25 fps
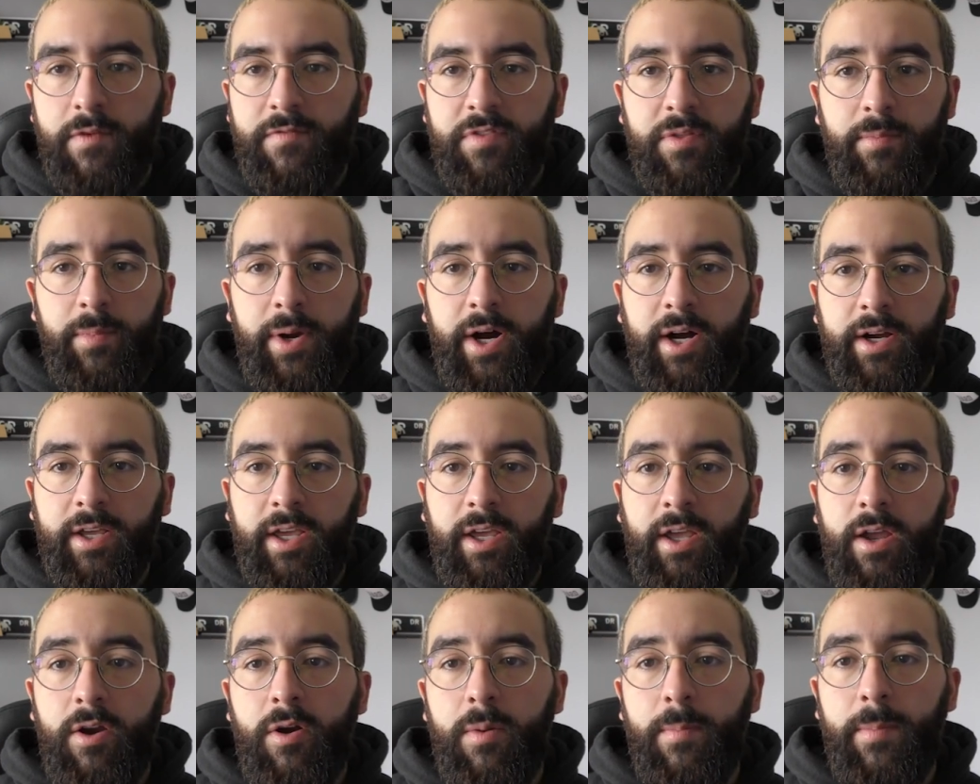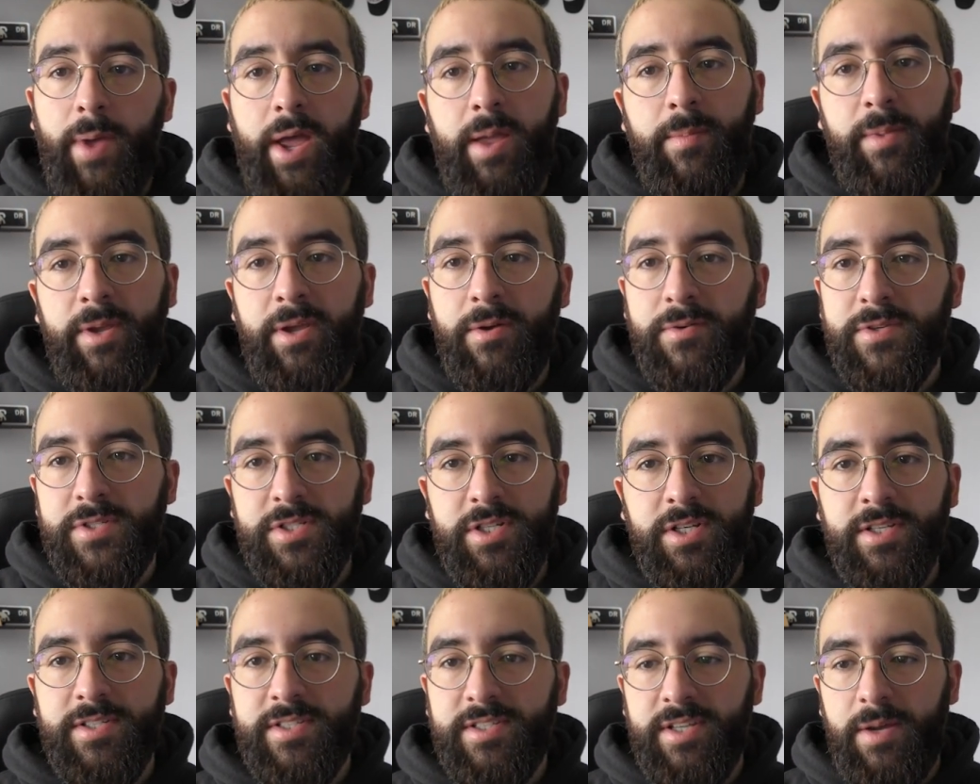off the mark here, and maybe it was
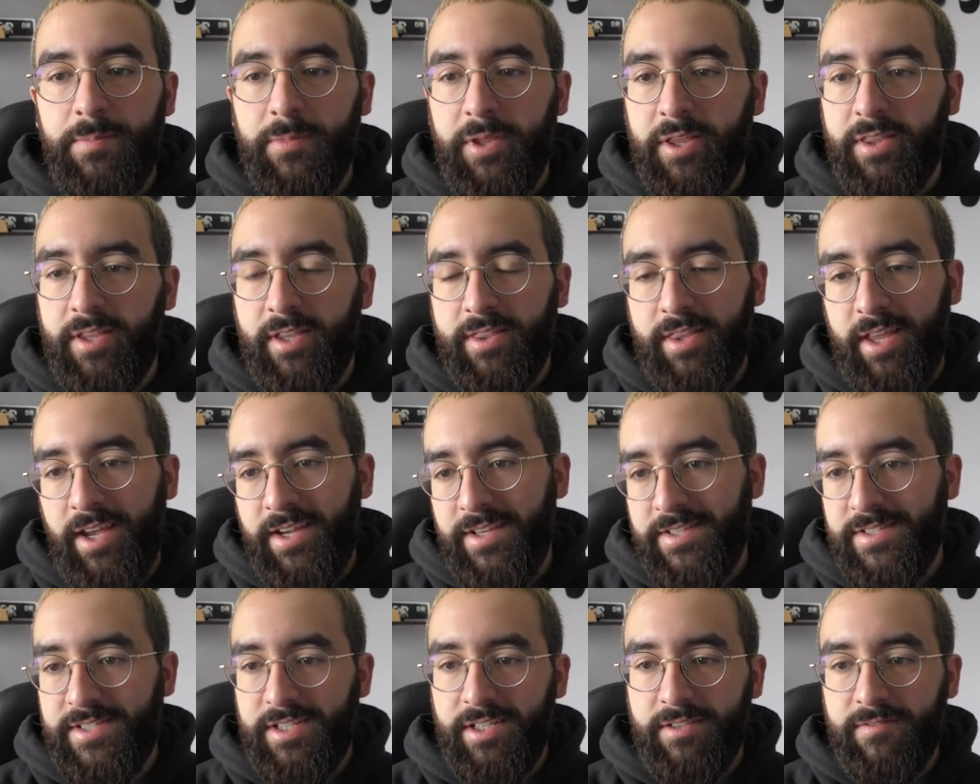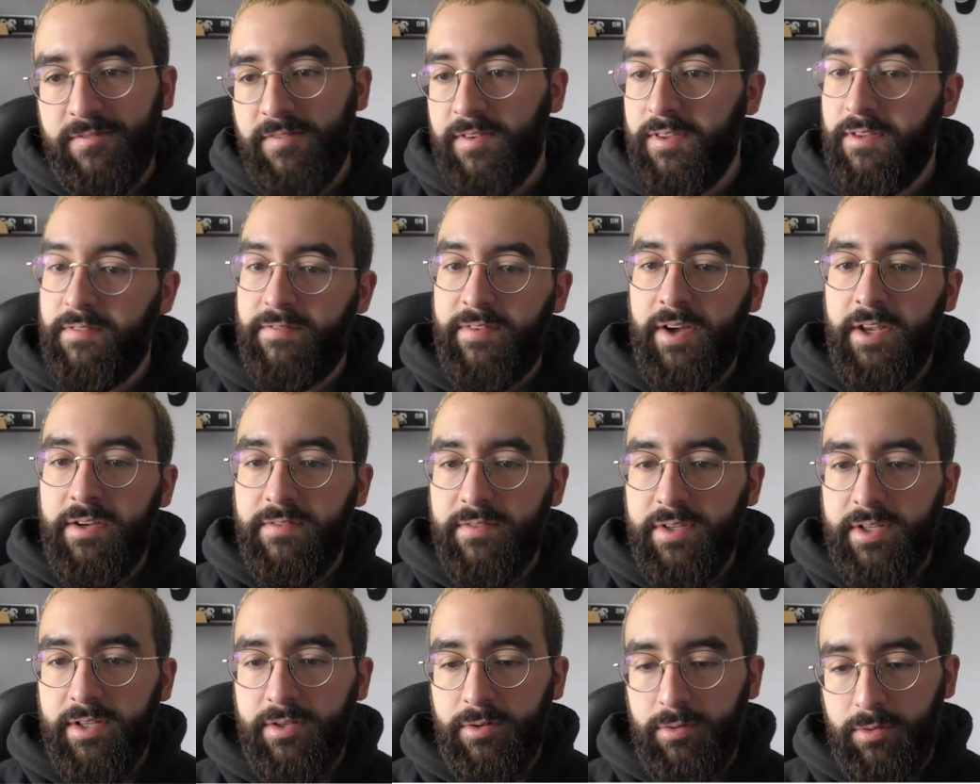just something that they did for the fun
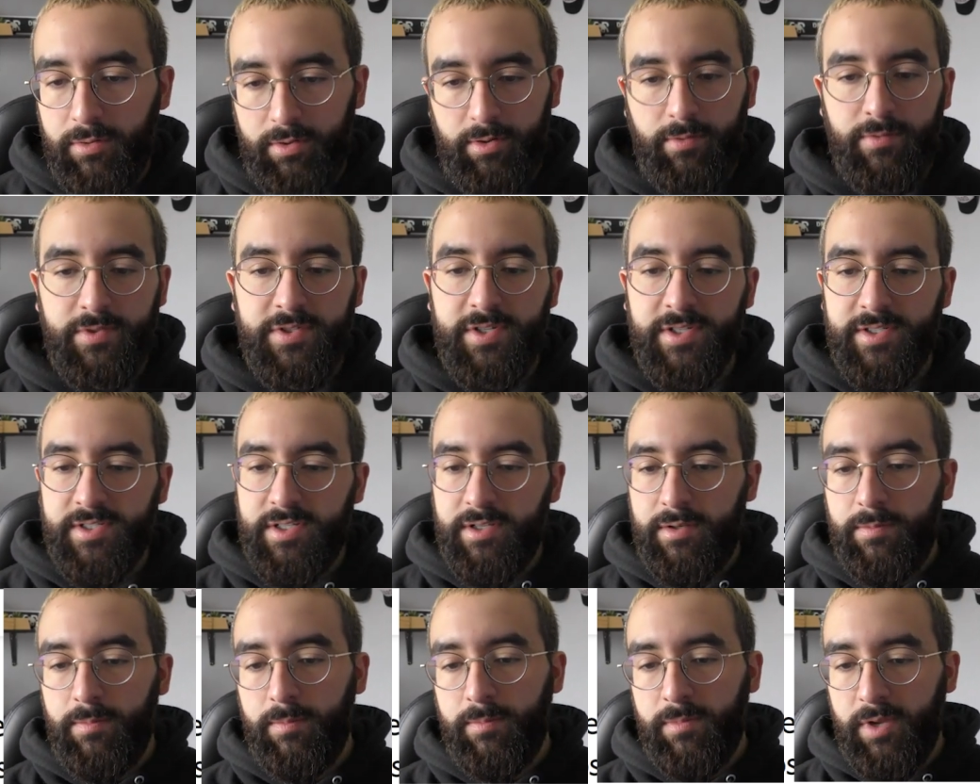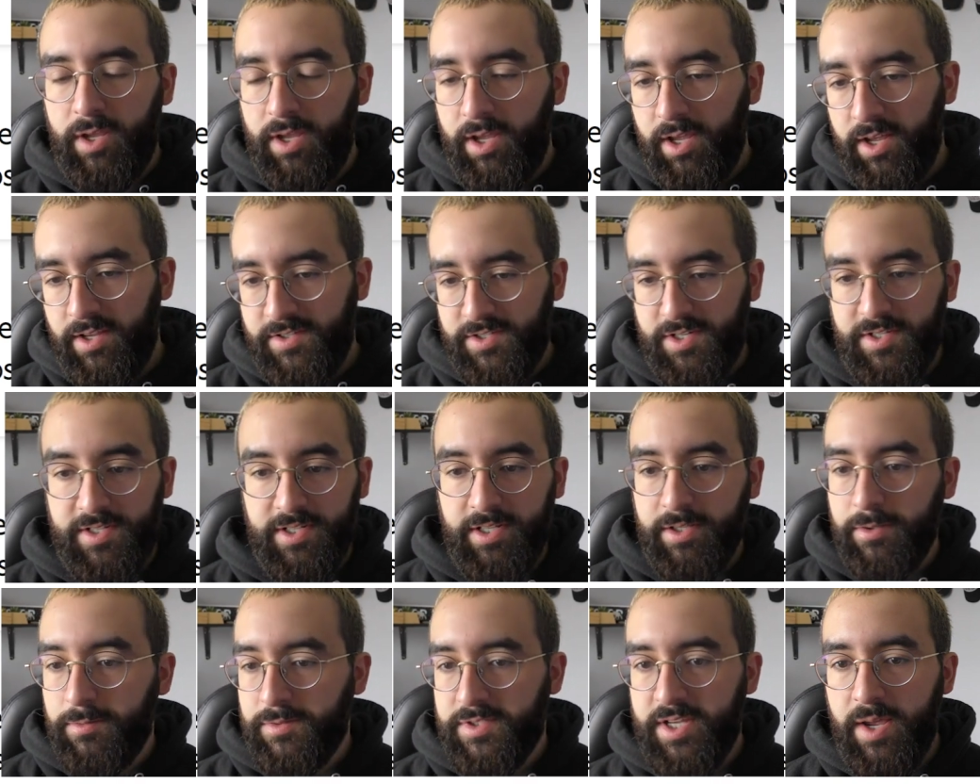of it, or it was just a
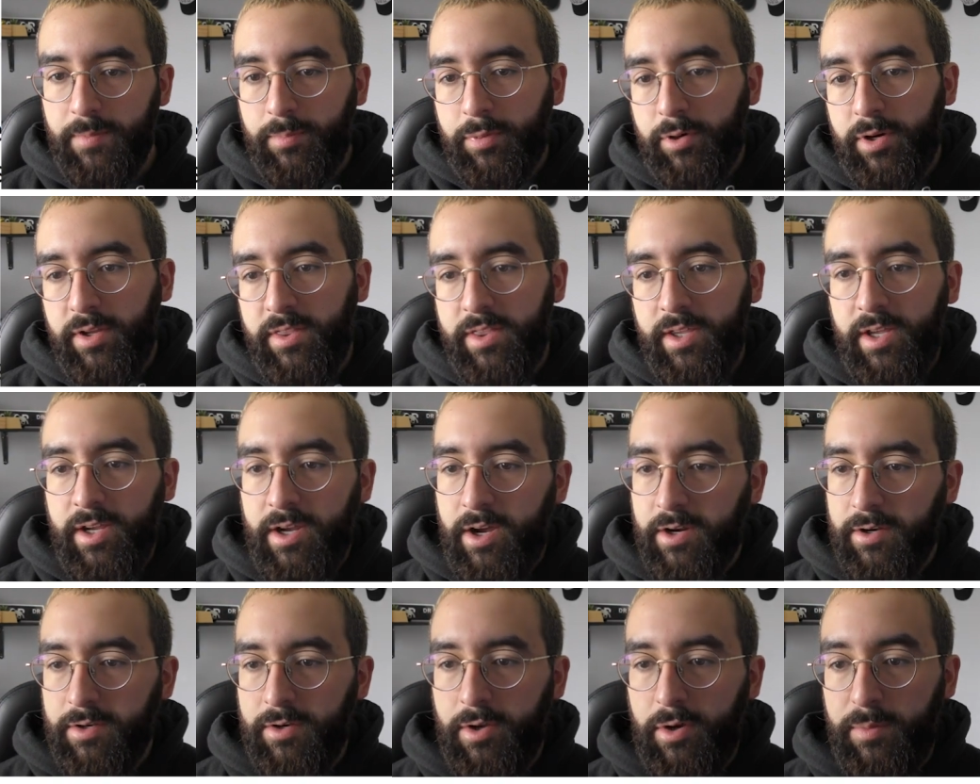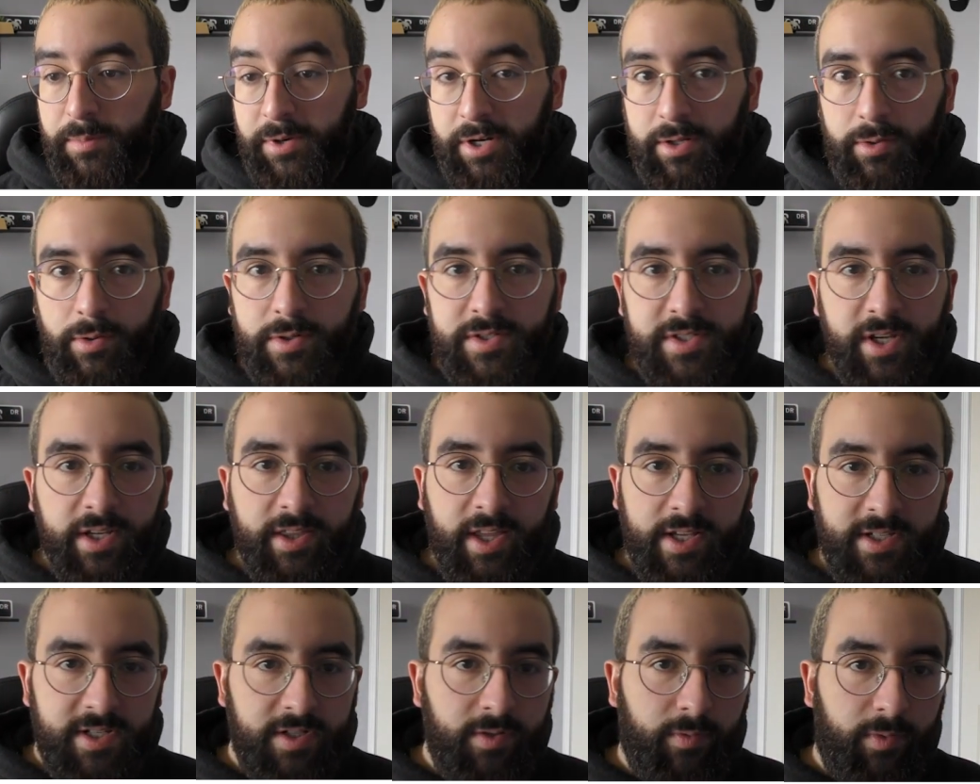little temporary thing. I don't know, but it looks
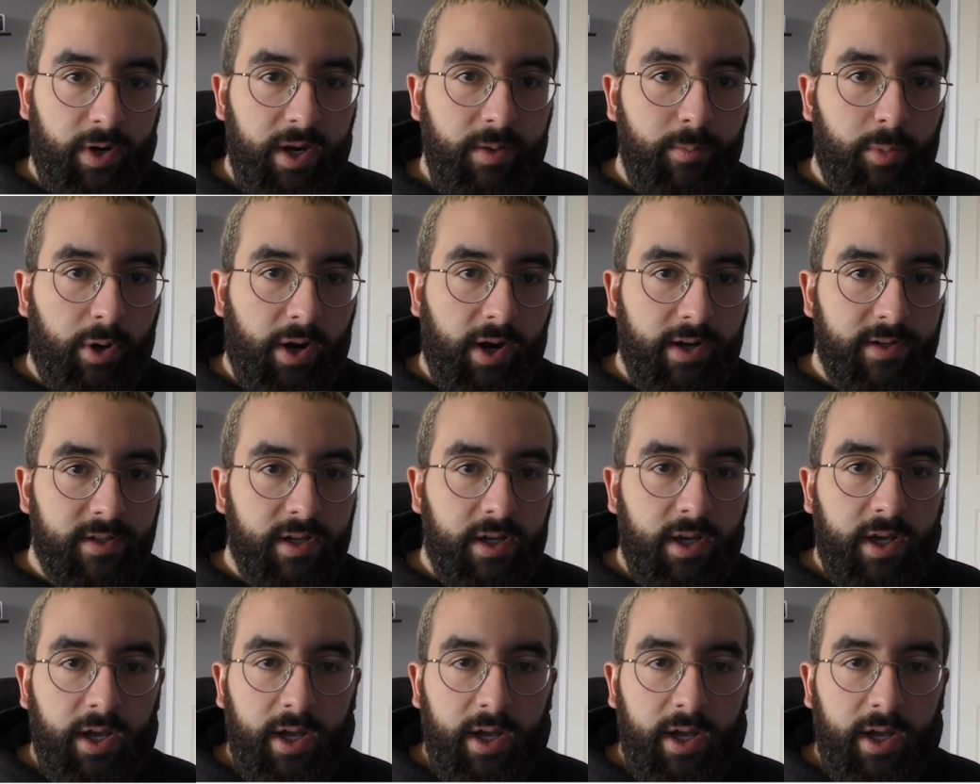like they did a rebrand